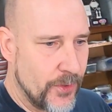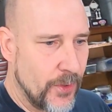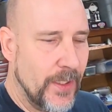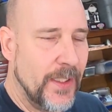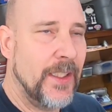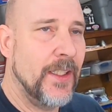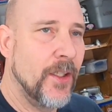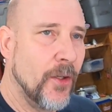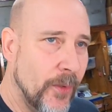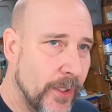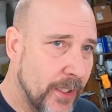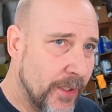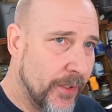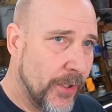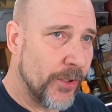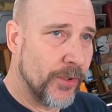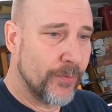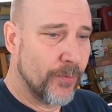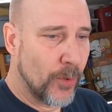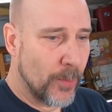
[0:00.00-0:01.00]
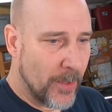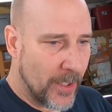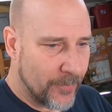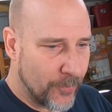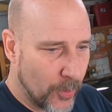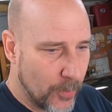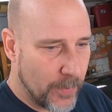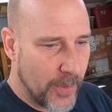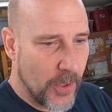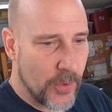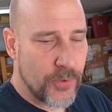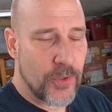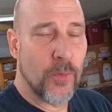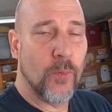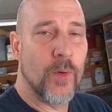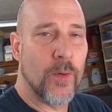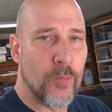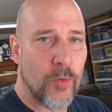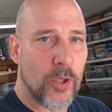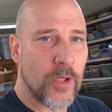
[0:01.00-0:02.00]
So I need to go get another 4x4 post
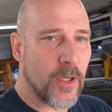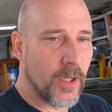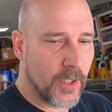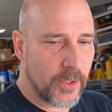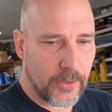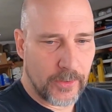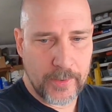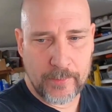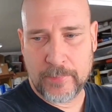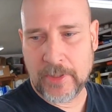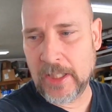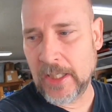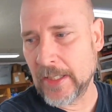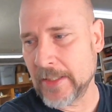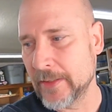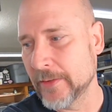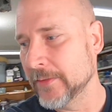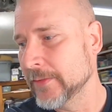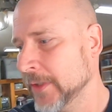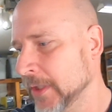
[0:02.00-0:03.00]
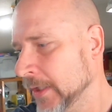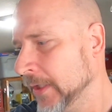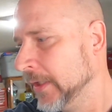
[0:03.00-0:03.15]
and one more concrete block, and